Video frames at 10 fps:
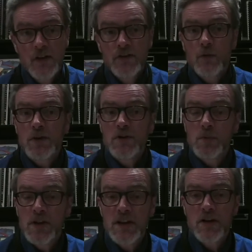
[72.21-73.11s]
So when you
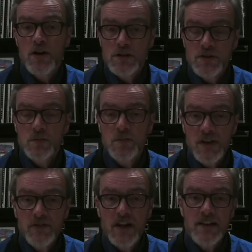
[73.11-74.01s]
play concert
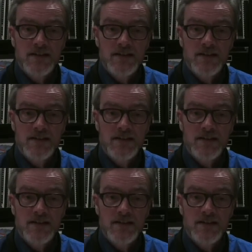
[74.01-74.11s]
B-flat